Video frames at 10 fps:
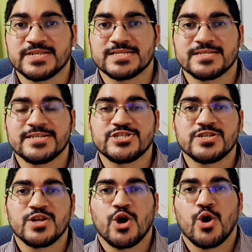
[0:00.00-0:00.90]
of
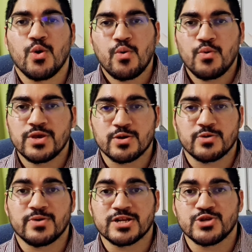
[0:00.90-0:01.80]
presentation, or you're
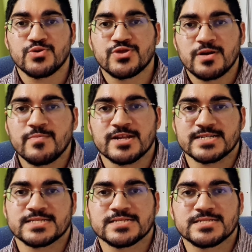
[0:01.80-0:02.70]
going to want to do
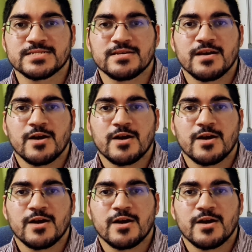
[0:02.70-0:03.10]
thrombolysis.